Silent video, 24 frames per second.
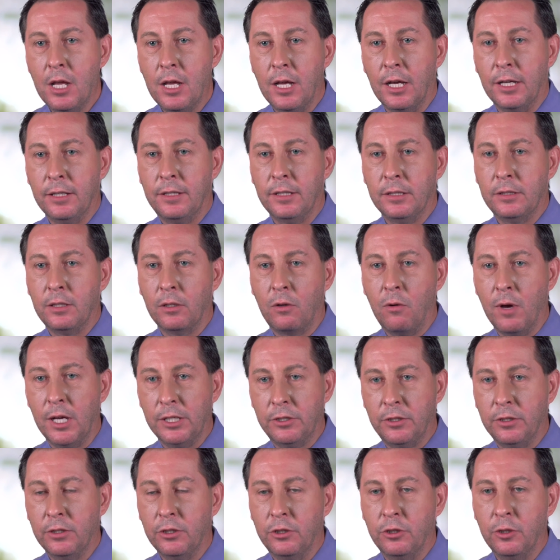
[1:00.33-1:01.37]
I think the
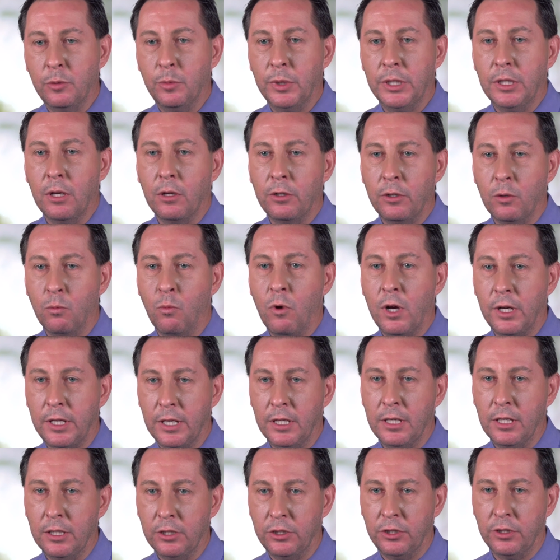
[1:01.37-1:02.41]
question should be, under what
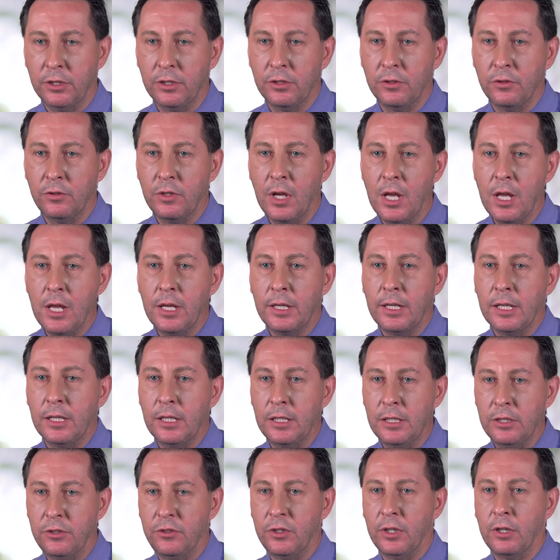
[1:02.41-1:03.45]
conditions can
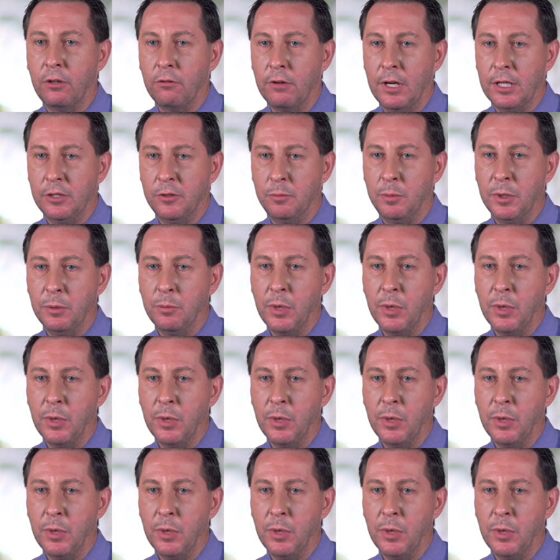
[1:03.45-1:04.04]
e-cigarettes be